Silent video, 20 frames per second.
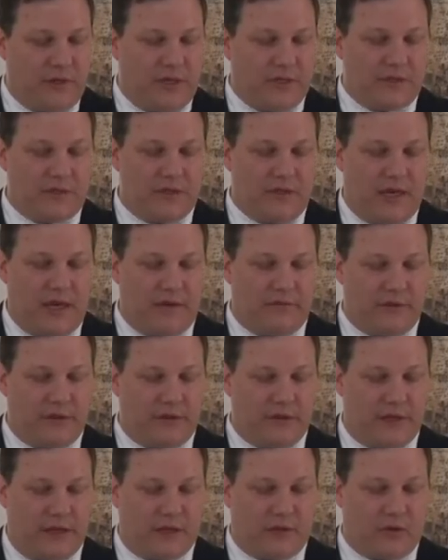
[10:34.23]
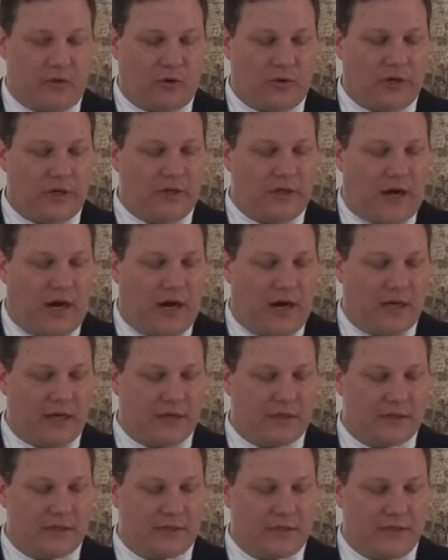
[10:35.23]
Peace in heaven and glory in the
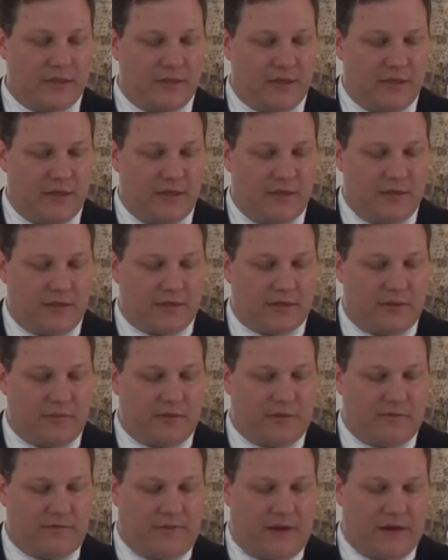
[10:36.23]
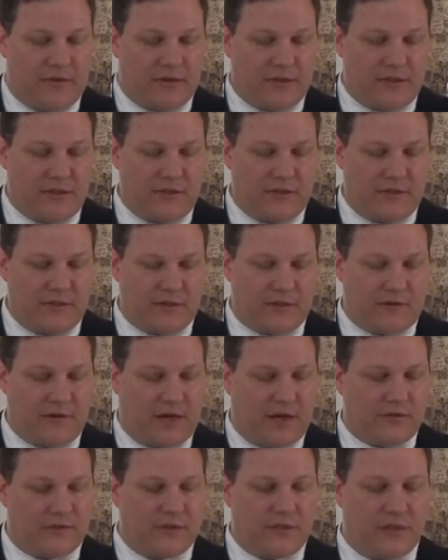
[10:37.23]
highest. Some of the Pharisees in the
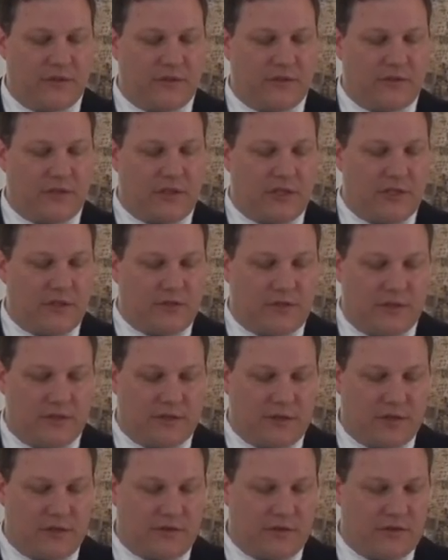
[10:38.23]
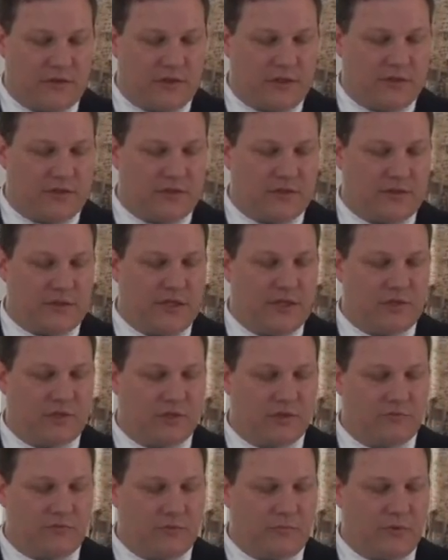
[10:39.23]
crowd said to, said to Jesus,
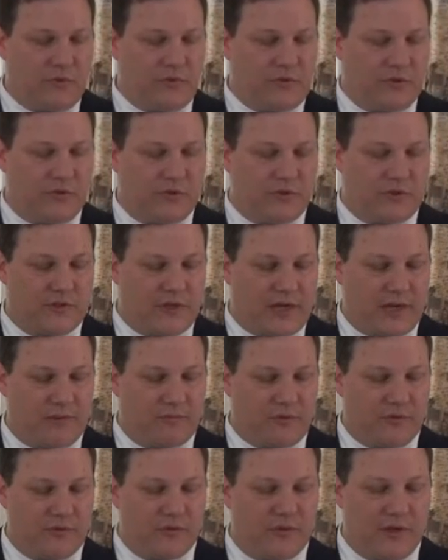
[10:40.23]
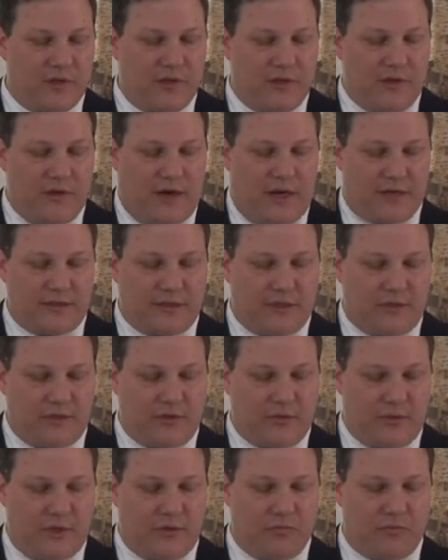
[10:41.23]
Teacher, rebuke your disciples. I tell
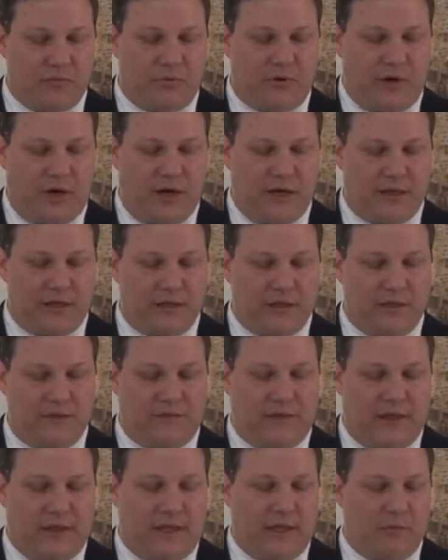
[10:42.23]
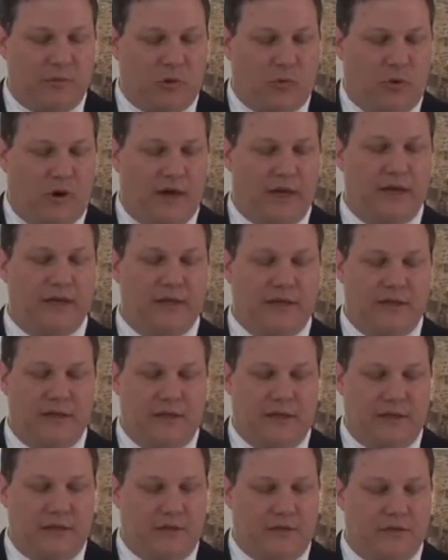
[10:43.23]
you, he replied, if they keep quiet,
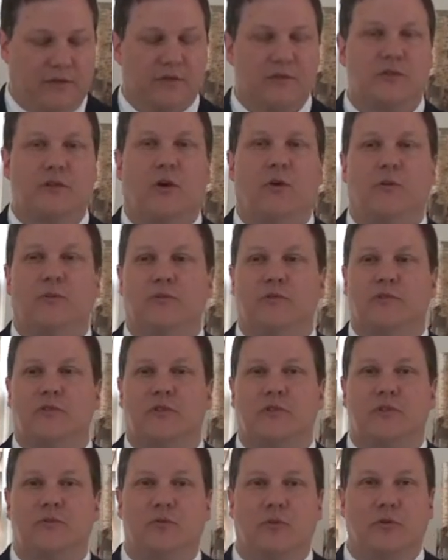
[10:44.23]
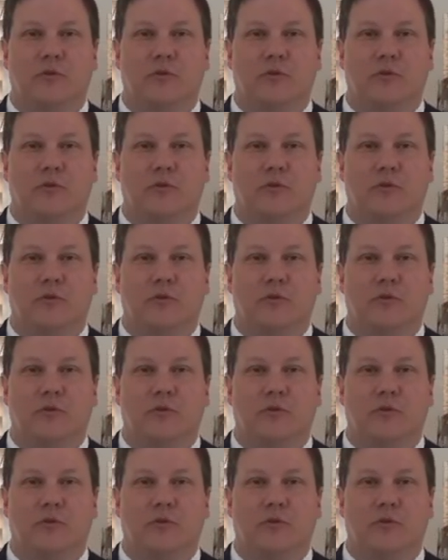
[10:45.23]
the stones